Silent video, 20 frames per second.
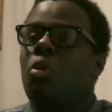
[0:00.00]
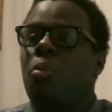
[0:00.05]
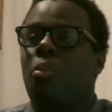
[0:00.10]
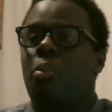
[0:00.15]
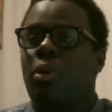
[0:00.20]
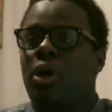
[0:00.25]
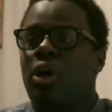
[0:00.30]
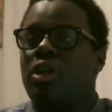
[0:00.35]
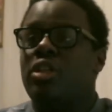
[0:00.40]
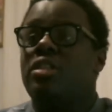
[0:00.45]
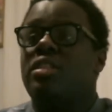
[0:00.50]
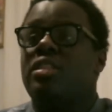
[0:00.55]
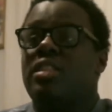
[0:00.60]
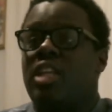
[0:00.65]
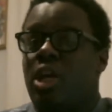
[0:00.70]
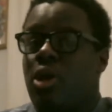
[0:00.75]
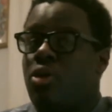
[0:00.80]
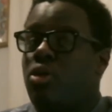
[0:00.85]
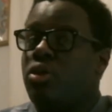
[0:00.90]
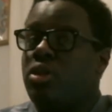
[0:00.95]
But
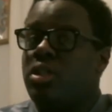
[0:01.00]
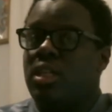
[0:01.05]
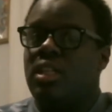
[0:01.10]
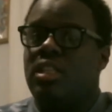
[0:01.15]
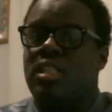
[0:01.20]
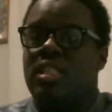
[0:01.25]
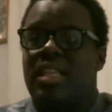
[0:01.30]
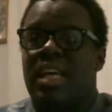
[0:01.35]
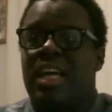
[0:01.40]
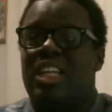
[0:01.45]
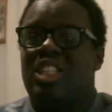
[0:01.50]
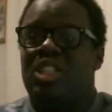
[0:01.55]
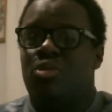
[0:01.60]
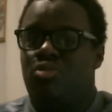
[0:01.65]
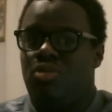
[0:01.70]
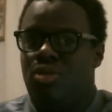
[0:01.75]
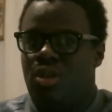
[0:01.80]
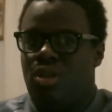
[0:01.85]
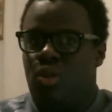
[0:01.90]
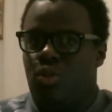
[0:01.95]
Karyoten is actually
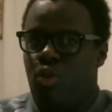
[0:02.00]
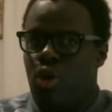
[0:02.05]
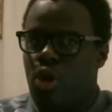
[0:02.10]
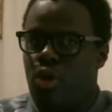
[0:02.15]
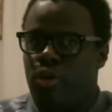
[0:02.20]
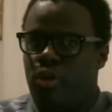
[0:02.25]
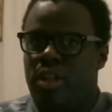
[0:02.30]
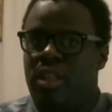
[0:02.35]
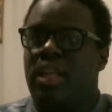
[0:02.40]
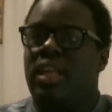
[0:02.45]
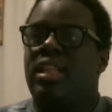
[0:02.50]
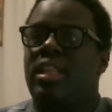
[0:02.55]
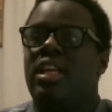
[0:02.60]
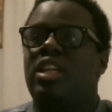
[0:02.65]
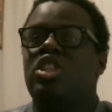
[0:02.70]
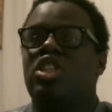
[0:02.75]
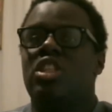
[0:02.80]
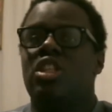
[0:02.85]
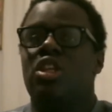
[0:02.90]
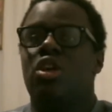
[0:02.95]
really worried. And then
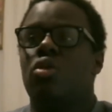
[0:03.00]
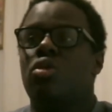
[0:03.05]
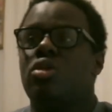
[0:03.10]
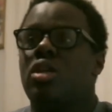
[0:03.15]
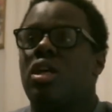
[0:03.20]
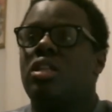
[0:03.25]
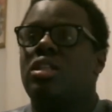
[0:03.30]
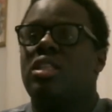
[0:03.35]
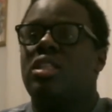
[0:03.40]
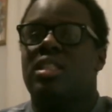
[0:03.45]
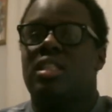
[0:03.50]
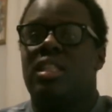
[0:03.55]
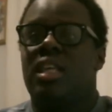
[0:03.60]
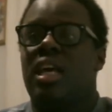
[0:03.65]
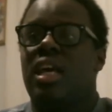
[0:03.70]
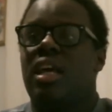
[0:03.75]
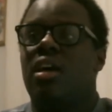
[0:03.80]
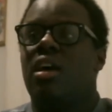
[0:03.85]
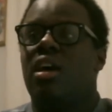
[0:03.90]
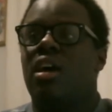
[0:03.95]
she goes on
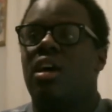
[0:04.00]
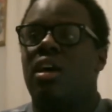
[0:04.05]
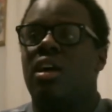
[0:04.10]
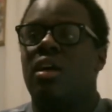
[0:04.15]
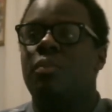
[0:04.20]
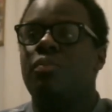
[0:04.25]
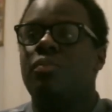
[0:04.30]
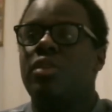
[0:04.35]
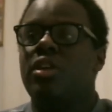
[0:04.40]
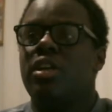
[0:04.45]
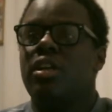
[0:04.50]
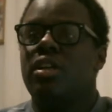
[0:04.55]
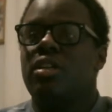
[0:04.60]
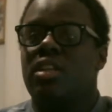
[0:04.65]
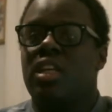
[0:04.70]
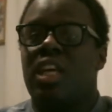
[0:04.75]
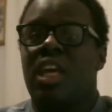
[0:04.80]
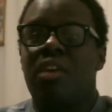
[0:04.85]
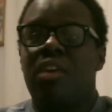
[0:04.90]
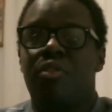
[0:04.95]

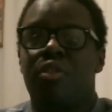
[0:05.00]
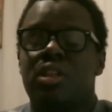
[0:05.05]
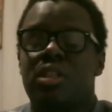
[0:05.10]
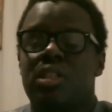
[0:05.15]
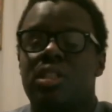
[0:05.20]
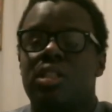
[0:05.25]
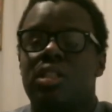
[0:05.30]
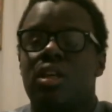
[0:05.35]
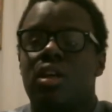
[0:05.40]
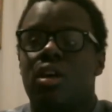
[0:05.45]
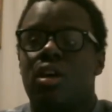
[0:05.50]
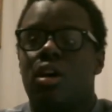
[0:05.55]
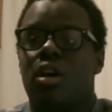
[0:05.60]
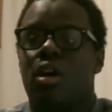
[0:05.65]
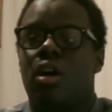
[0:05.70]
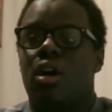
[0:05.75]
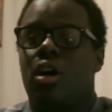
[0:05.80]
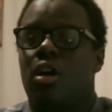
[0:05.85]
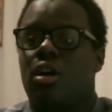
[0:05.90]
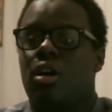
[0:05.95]
to give us
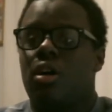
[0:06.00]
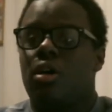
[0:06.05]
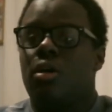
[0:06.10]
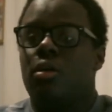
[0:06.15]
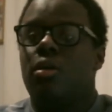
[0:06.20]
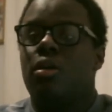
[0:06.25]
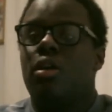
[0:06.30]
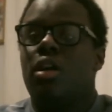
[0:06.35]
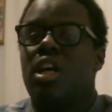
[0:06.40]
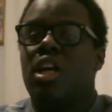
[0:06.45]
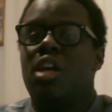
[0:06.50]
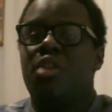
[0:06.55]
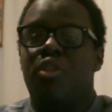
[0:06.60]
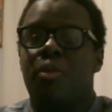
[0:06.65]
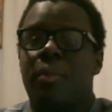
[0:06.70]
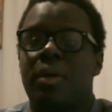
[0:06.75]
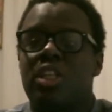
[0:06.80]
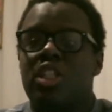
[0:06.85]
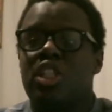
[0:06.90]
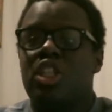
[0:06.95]

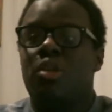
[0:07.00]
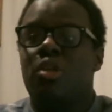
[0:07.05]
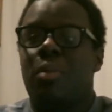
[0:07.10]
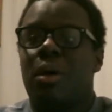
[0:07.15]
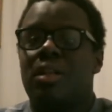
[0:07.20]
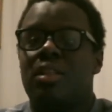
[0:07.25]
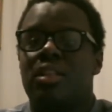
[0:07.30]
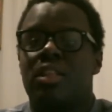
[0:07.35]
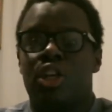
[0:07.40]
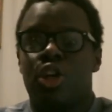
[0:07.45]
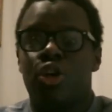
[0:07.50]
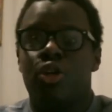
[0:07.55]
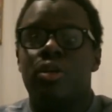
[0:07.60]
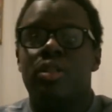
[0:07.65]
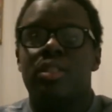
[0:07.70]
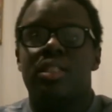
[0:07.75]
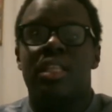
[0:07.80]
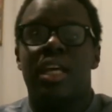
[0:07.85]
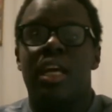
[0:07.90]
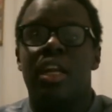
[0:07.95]
information about the current
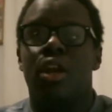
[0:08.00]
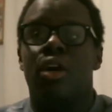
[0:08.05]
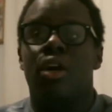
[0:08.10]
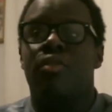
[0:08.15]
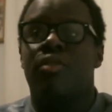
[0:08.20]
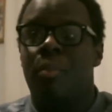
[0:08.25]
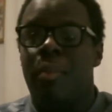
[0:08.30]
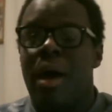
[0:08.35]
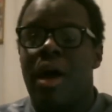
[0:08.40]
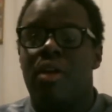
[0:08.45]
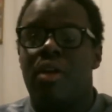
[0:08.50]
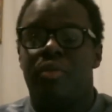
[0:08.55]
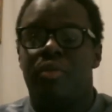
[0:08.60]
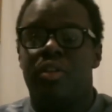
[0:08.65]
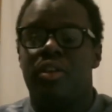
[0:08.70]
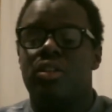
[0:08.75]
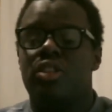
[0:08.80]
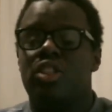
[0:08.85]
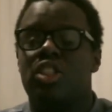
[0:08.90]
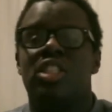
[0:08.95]
state of the
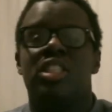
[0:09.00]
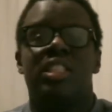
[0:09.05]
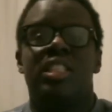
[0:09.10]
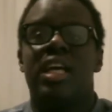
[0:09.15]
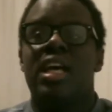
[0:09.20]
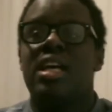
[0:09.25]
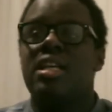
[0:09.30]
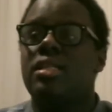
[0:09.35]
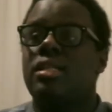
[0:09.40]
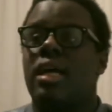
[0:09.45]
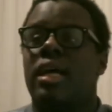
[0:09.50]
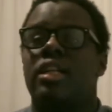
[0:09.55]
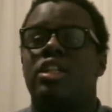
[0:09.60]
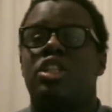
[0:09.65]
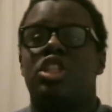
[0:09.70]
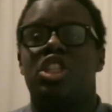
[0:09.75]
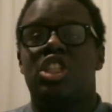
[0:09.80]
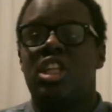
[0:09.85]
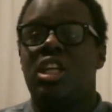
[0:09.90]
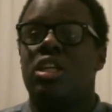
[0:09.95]
battlefield. She says that
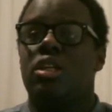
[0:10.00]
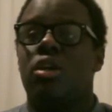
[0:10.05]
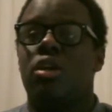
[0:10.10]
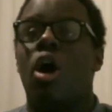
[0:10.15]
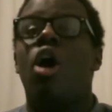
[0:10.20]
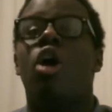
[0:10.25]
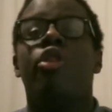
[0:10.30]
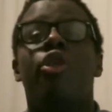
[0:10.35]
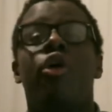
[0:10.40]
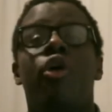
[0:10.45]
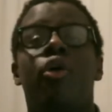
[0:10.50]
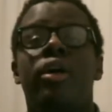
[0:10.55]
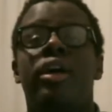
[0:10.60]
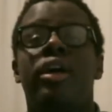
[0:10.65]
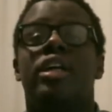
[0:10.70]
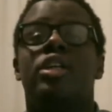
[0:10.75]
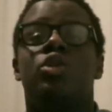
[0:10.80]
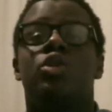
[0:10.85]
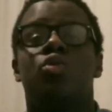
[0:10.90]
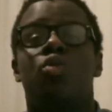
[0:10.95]
Shin, although he
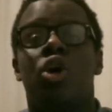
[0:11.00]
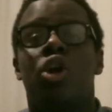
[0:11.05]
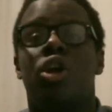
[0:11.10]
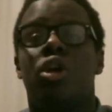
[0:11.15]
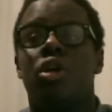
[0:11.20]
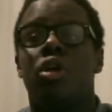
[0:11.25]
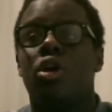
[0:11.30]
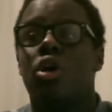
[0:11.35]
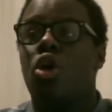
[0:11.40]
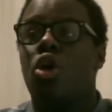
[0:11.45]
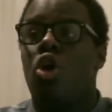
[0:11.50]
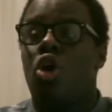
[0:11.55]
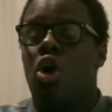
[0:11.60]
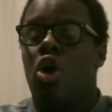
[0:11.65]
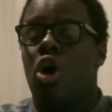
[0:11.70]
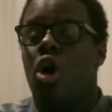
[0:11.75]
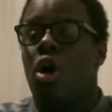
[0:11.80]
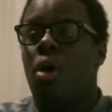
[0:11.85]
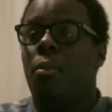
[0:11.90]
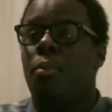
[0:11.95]
has won
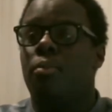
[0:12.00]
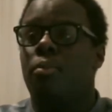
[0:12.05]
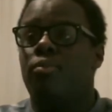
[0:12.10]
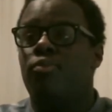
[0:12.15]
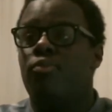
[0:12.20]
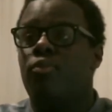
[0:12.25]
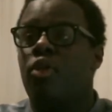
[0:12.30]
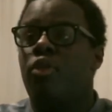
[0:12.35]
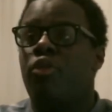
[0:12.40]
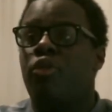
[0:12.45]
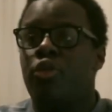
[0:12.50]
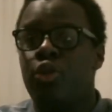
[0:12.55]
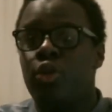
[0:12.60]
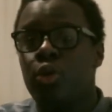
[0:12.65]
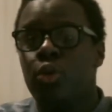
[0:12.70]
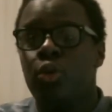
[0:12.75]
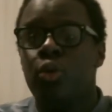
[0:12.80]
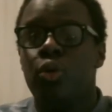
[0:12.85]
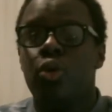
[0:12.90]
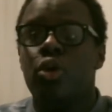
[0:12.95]
a
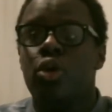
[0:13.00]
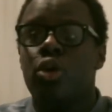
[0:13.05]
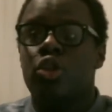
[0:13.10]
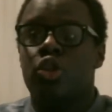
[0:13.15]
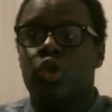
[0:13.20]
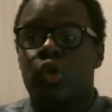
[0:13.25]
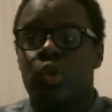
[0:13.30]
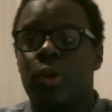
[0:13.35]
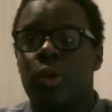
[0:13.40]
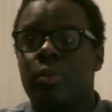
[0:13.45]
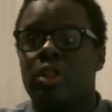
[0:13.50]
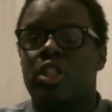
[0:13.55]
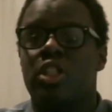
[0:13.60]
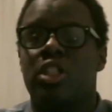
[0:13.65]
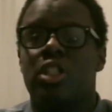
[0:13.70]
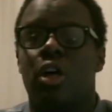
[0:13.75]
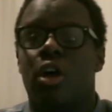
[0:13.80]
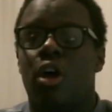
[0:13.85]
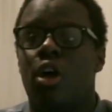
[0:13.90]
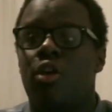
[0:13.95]
few
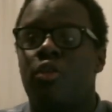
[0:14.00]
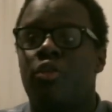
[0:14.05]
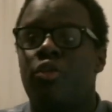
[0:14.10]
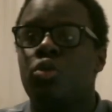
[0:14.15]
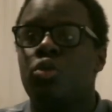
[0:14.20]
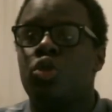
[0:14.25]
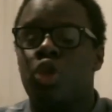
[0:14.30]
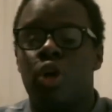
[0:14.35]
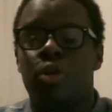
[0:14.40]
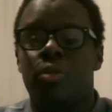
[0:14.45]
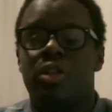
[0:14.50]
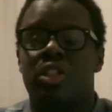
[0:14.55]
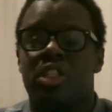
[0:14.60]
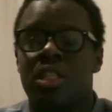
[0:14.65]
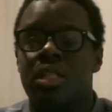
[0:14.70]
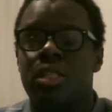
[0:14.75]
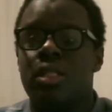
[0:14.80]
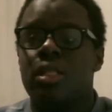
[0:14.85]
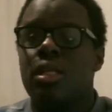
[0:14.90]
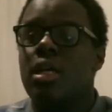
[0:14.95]

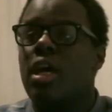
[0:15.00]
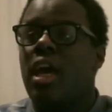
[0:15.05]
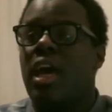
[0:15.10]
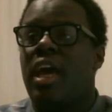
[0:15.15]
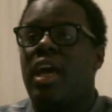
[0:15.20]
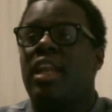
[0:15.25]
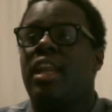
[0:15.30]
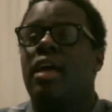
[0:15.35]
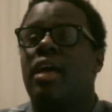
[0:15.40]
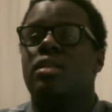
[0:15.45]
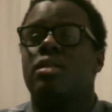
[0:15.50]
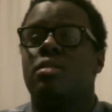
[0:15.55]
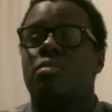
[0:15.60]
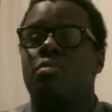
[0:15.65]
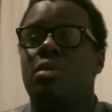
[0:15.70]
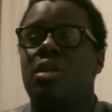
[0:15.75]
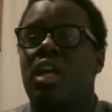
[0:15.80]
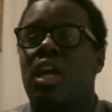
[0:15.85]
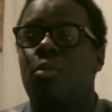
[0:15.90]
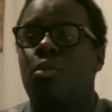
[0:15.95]
skirmishes and has
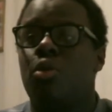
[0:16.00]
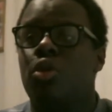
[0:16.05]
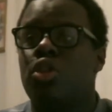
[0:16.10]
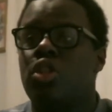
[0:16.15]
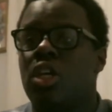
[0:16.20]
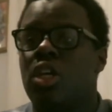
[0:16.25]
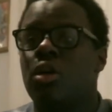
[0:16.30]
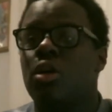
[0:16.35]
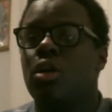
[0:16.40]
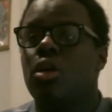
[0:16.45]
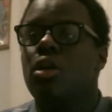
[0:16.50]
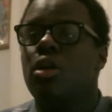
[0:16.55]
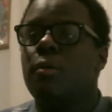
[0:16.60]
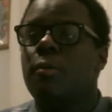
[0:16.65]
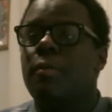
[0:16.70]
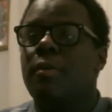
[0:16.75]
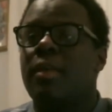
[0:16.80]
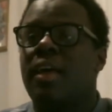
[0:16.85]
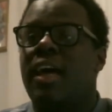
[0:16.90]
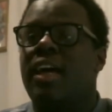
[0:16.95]
been able to
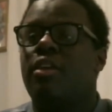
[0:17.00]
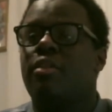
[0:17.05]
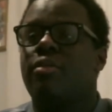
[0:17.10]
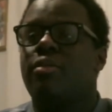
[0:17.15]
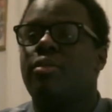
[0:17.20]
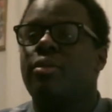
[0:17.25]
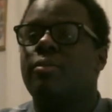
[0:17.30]
kind of